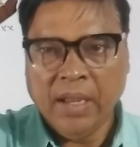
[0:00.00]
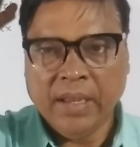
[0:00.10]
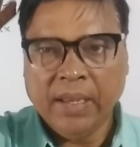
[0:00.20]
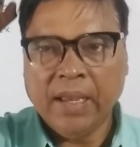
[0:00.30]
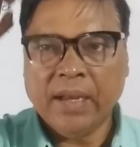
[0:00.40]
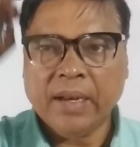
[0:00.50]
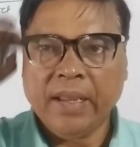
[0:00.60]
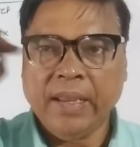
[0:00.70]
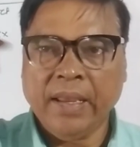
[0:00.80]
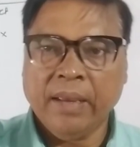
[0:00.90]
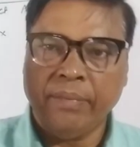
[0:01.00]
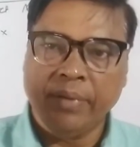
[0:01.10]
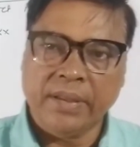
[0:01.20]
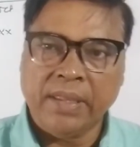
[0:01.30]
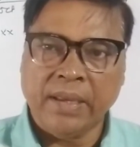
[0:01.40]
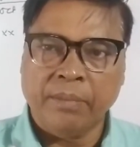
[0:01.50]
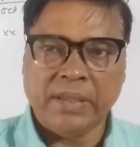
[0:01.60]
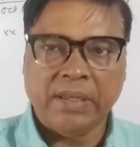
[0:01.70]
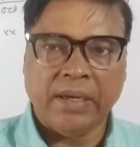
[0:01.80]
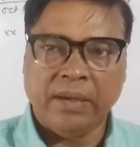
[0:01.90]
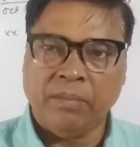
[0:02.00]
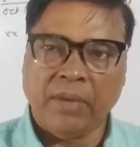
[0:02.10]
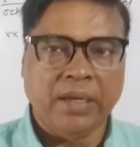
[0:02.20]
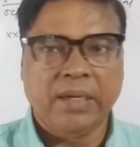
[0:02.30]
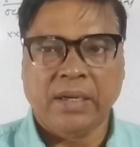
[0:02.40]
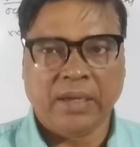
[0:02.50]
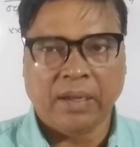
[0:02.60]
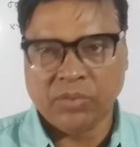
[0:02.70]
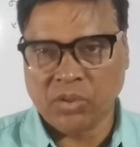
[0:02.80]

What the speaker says: here everything measured in monetary terms